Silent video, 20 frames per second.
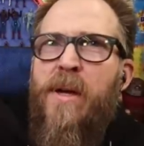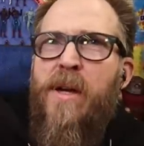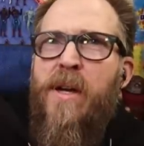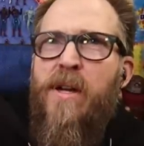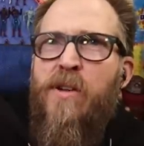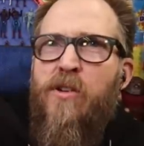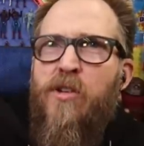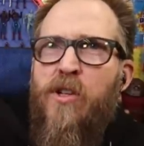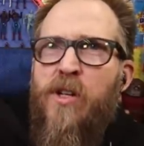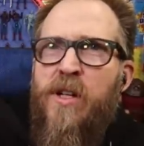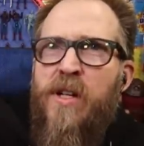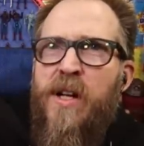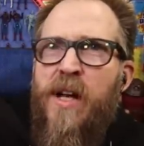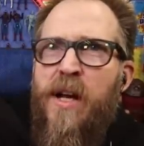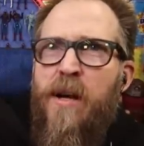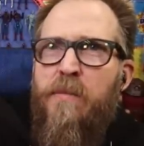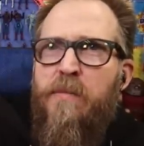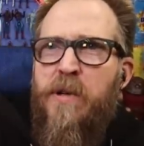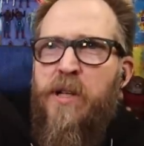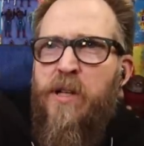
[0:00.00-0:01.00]
It should
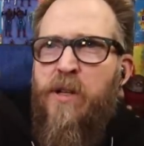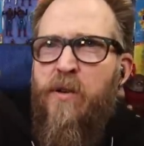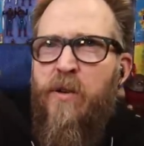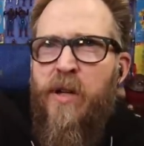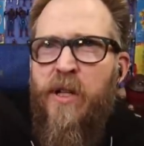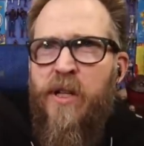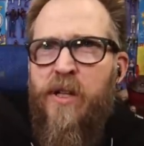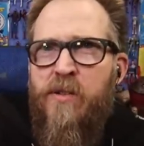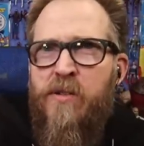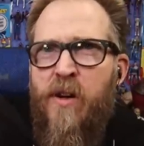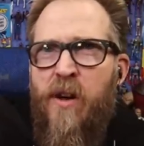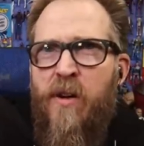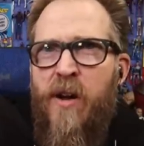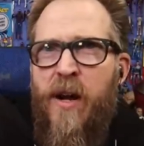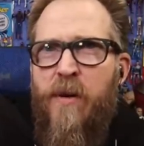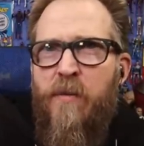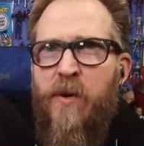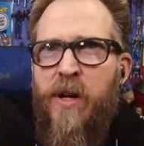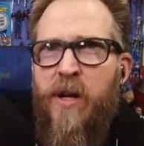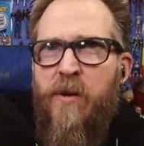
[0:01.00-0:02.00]
not be doing this. All
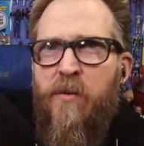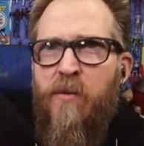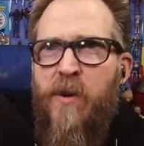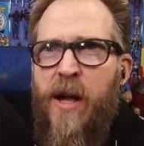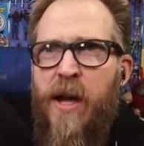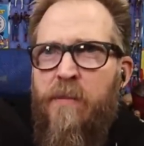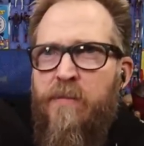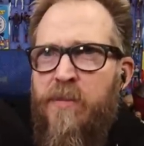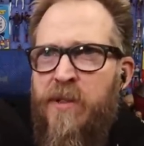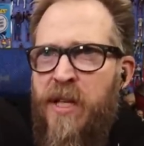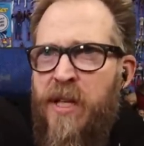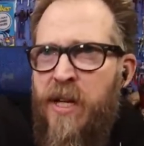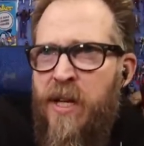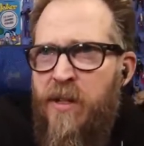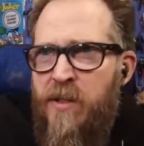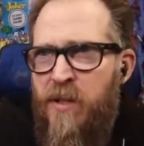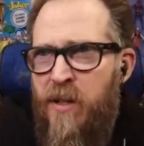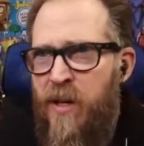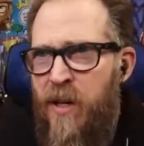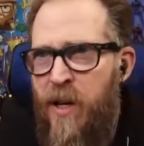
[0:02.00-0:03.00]
right, we're going to wrap
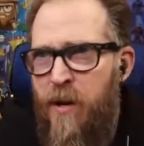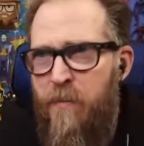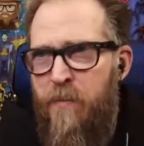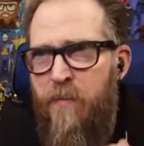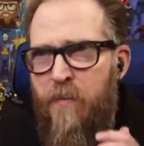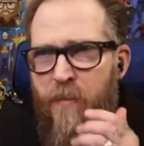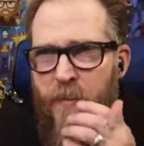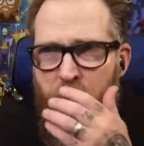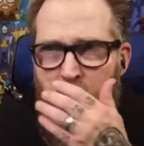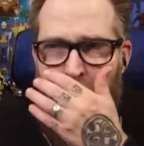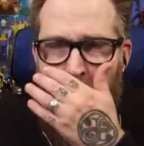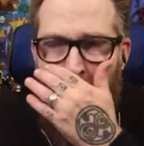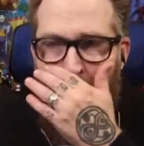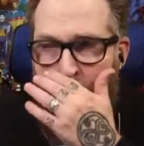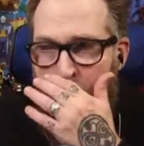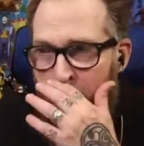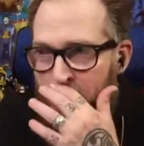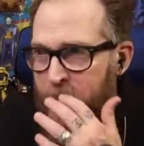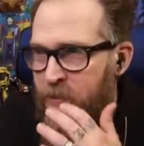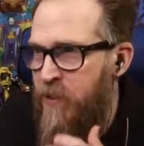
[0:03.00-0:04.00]
things up. I
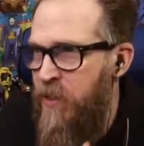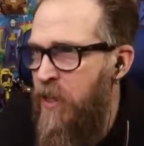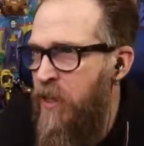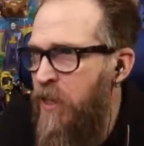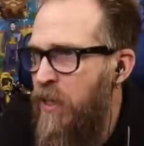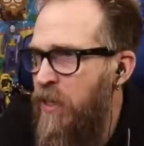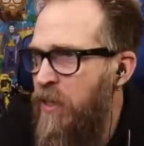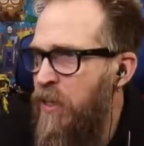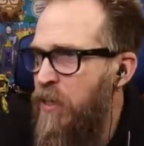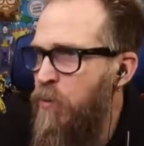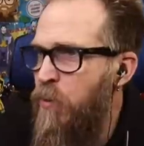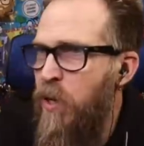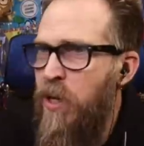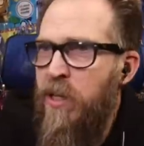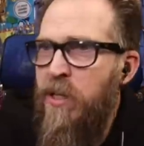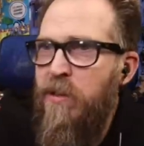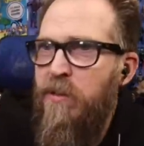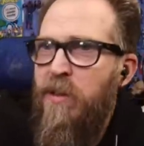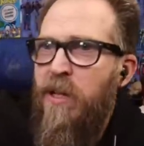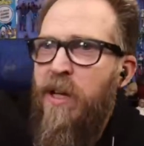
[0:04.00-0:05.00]
have to get to work.